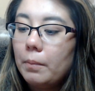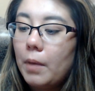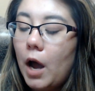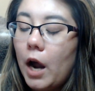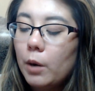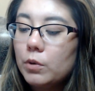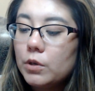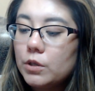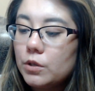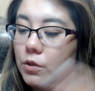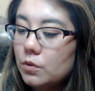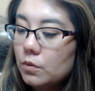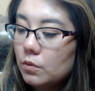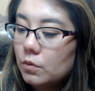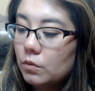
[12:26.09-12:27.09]
I
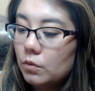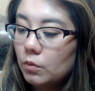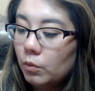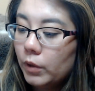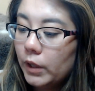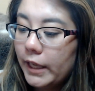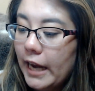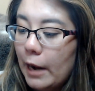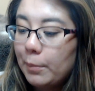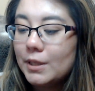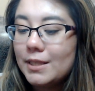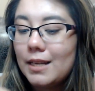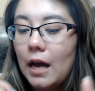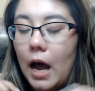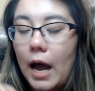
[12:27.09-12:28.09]
was really able
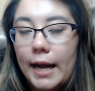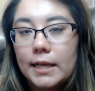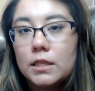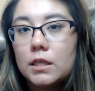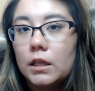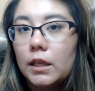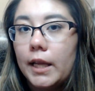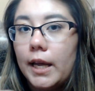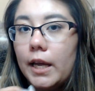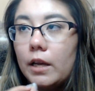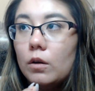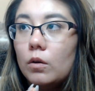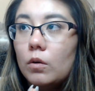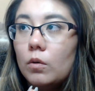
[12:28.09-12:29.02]
to isolate